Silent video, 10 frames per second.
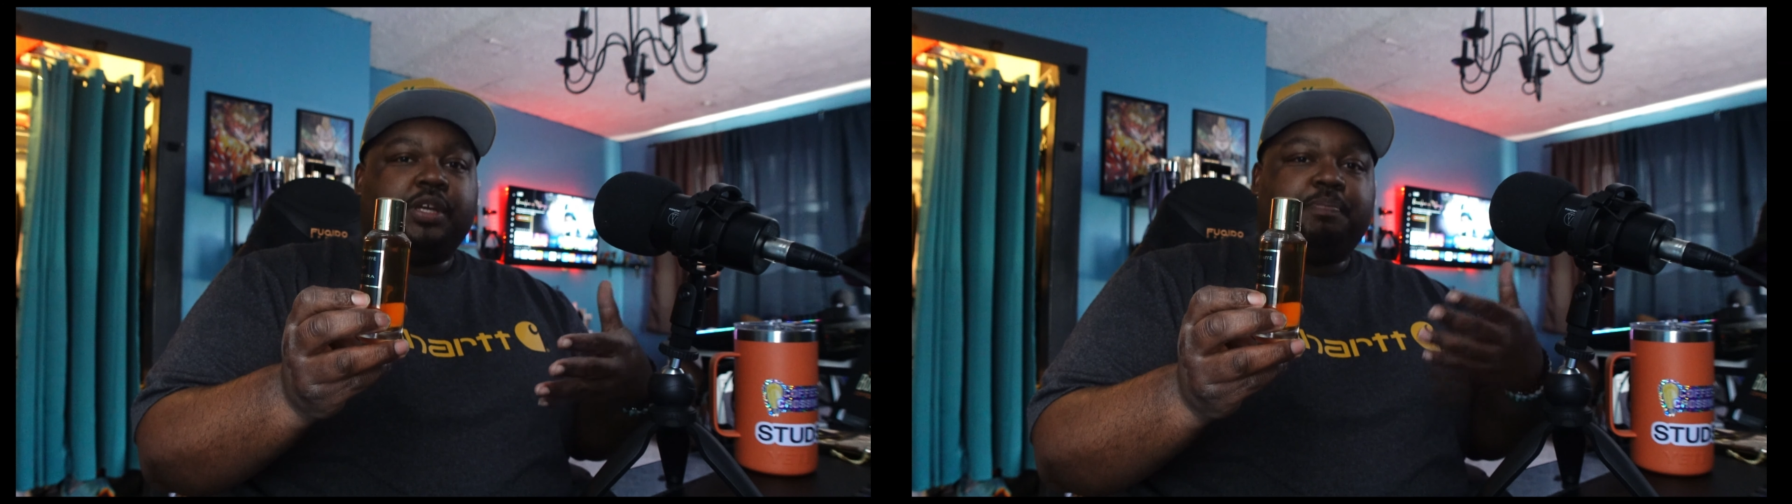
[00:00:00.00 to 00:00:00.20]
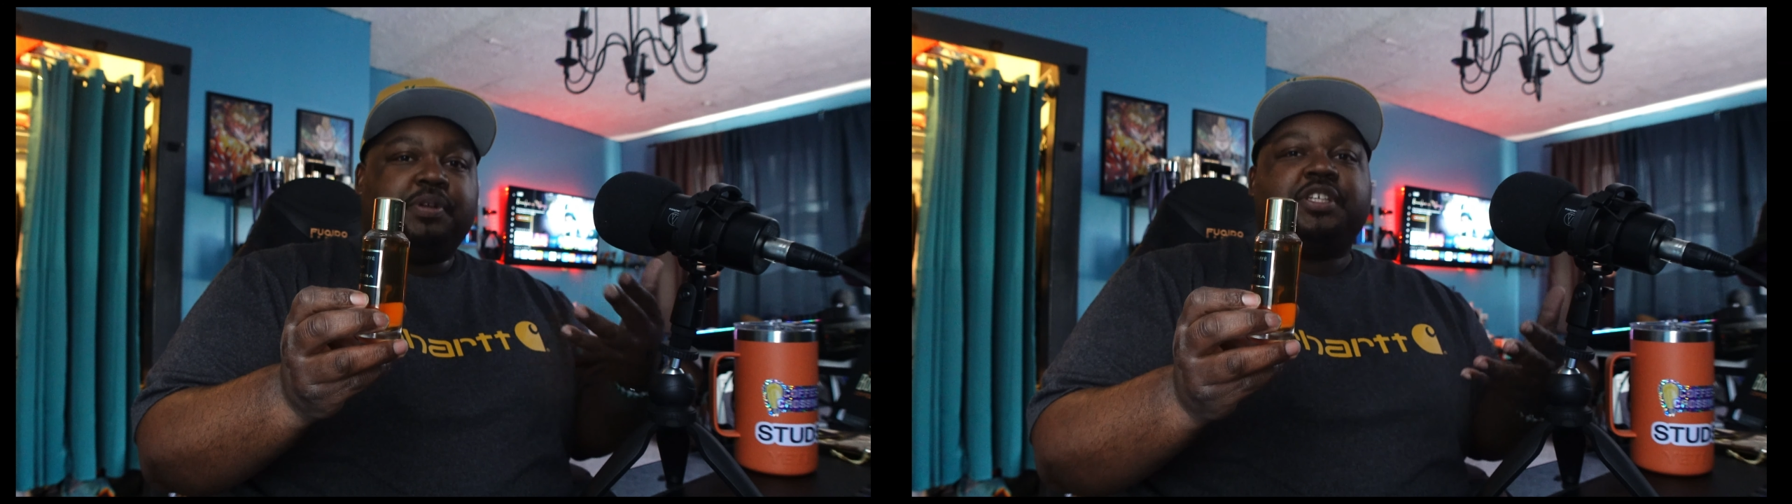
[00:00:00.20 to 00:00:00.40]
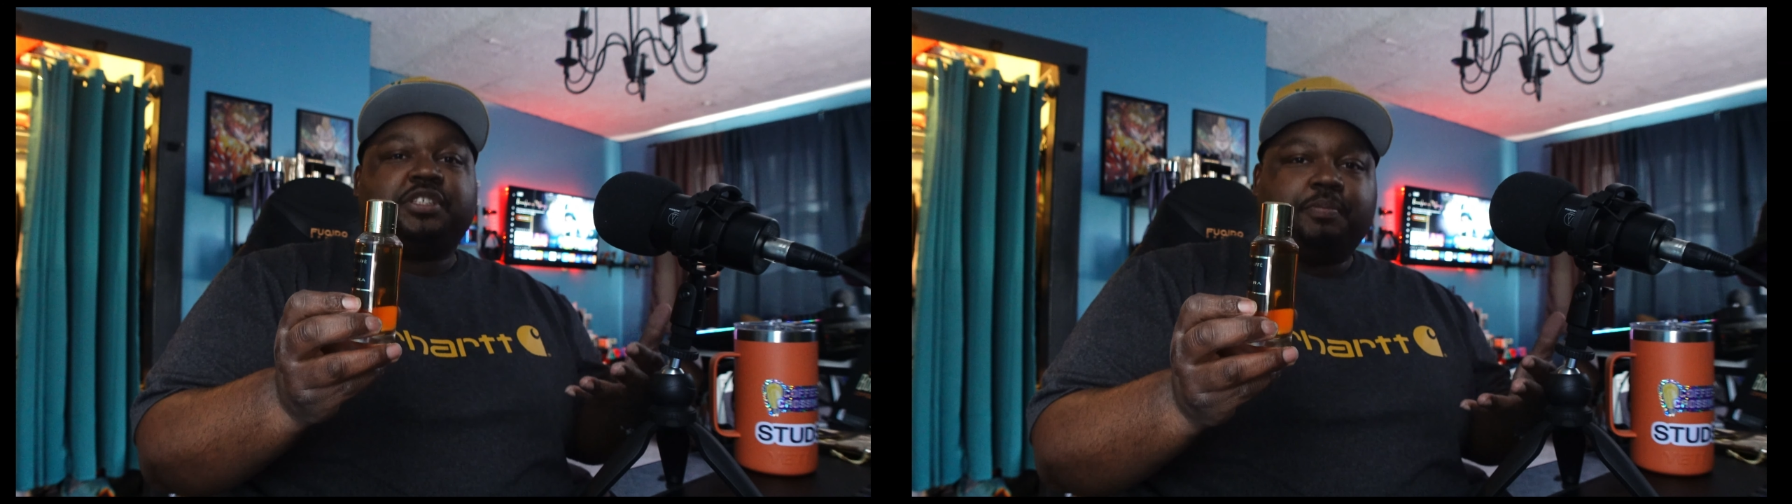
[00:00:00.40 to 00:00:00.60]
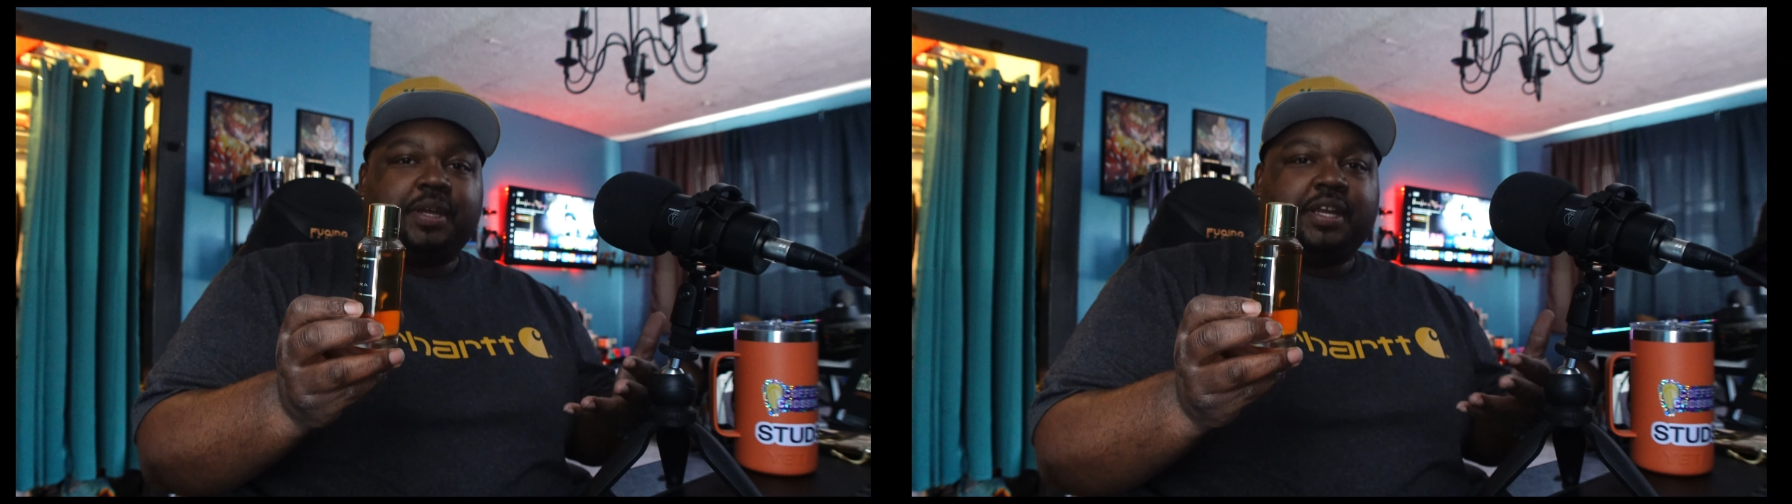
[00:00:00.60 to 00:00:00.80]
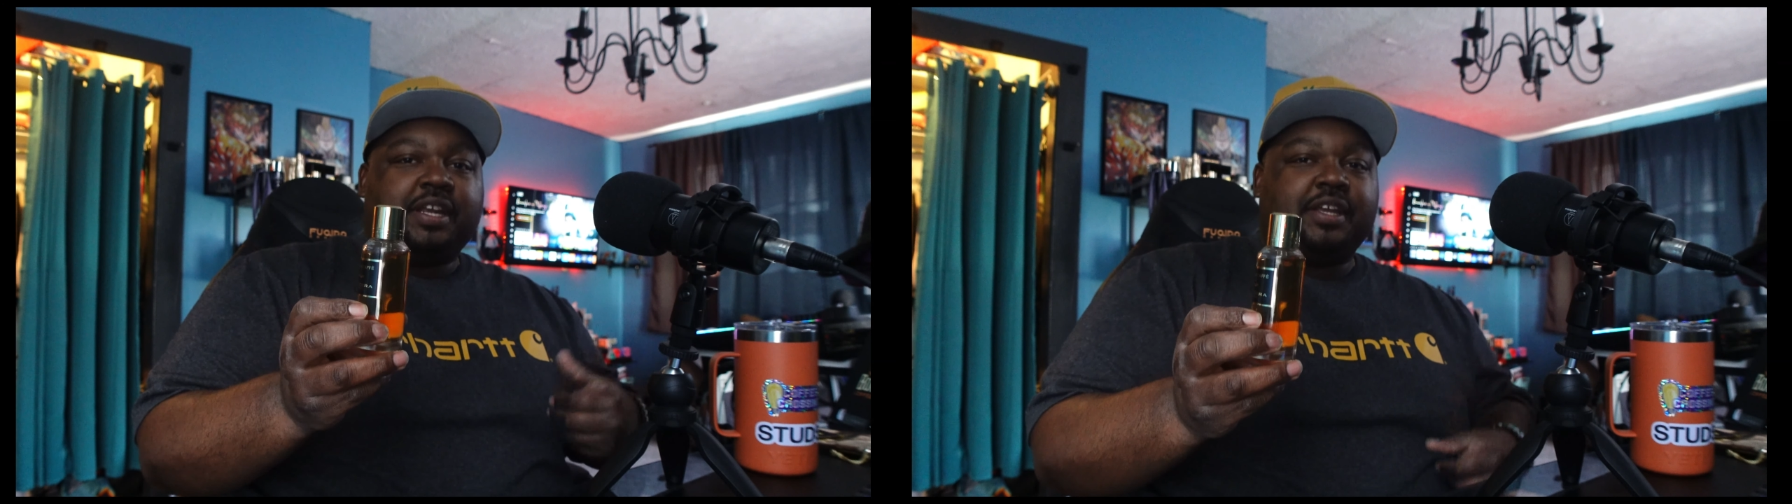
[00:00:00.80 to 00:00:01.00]

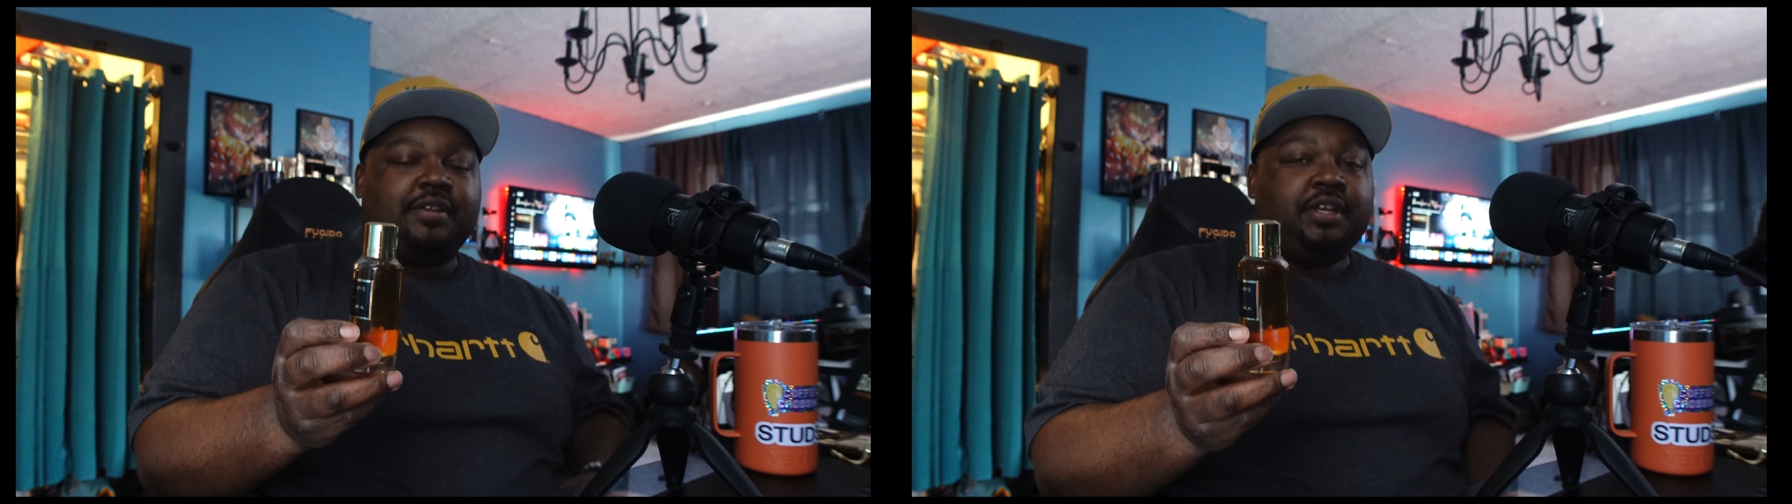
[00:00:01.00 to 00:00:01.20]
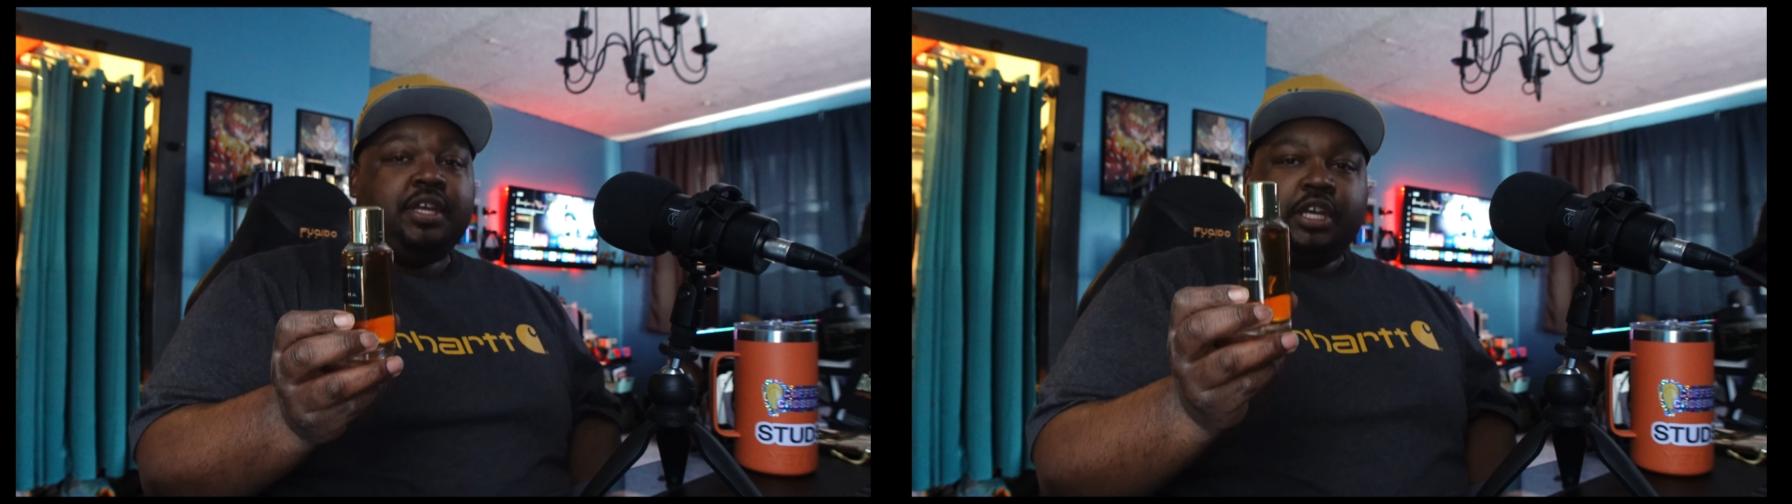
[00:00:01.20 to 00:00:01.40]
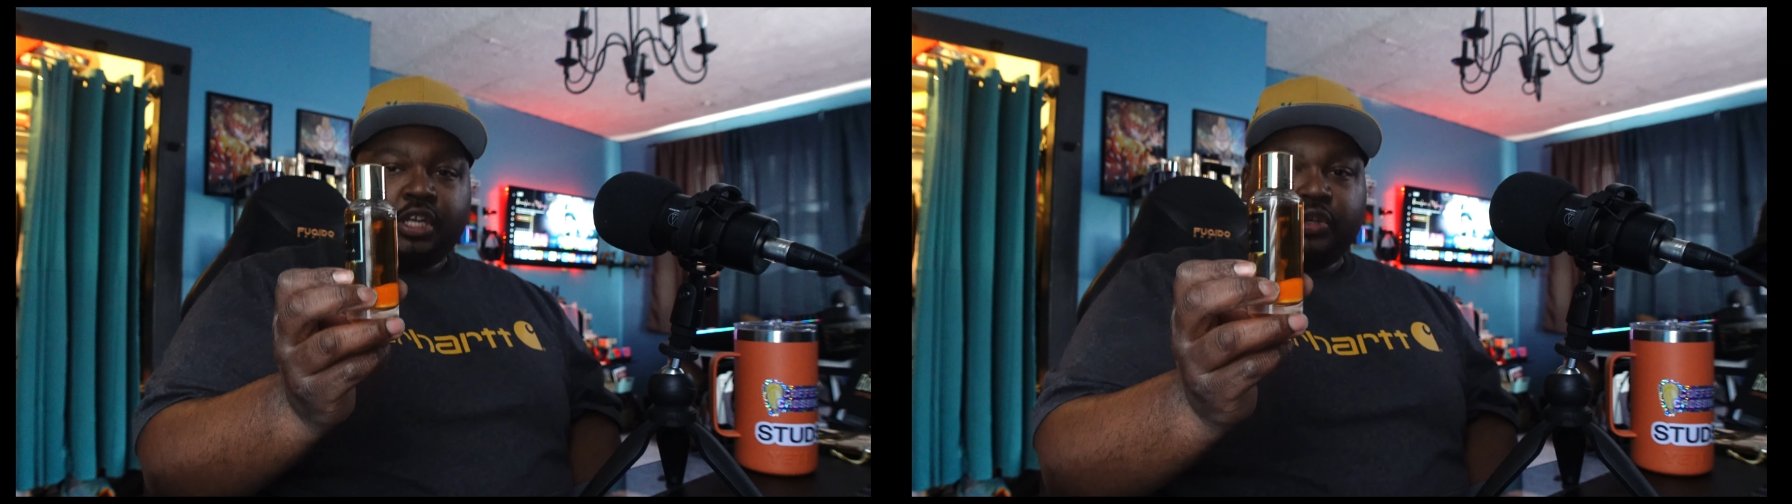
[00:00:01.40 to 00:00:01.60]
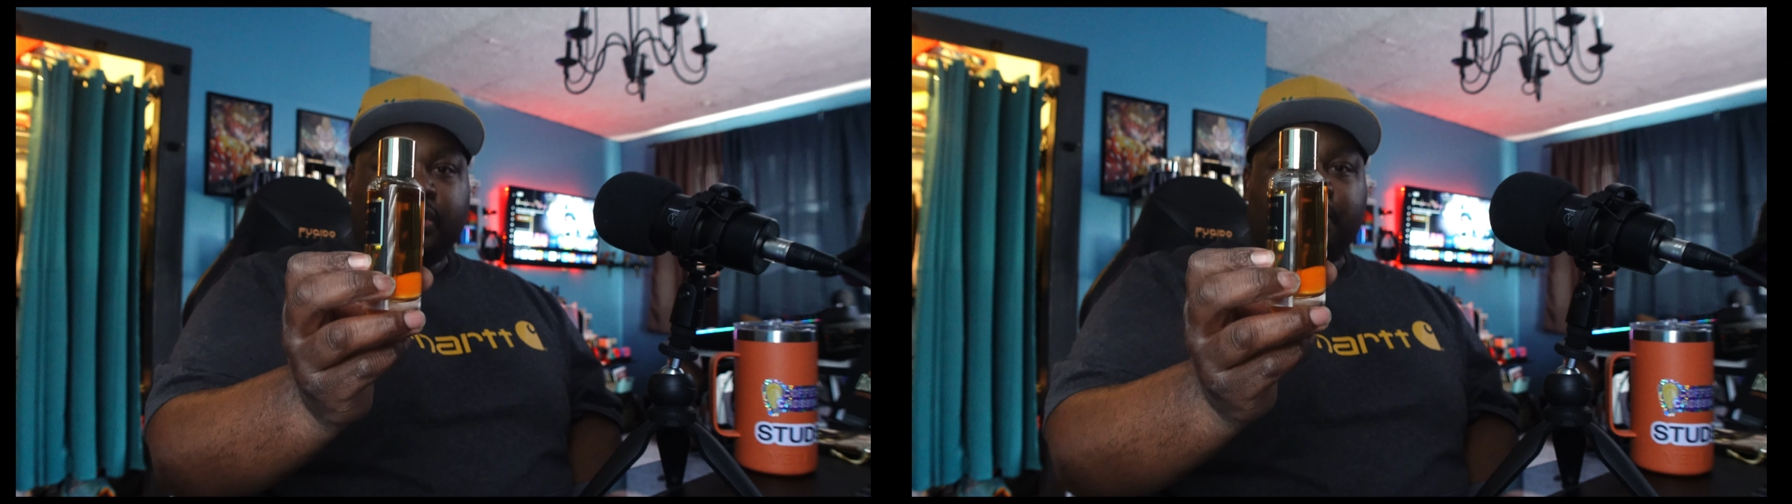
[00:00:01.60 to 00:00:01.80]
participate in. You know what I